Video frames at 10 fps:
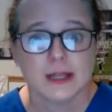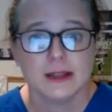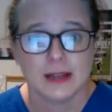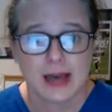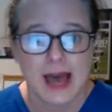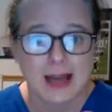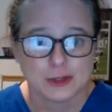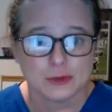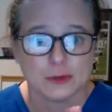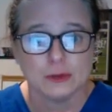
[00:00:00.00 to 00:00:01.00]
the
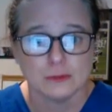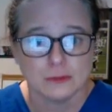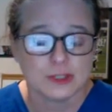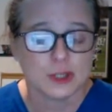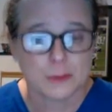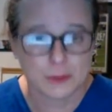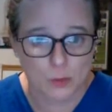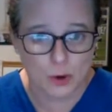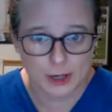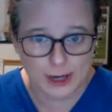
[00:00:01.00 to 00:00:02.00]
actual soap and
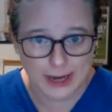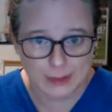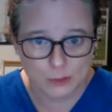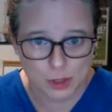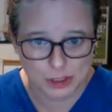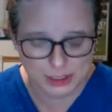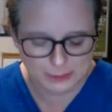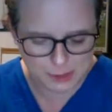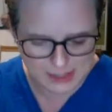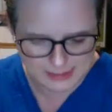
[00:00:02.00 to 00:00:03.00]
water hand washing
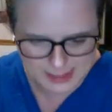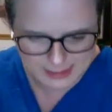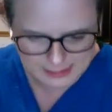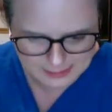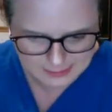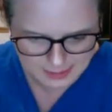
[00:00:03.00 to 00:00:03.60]
process.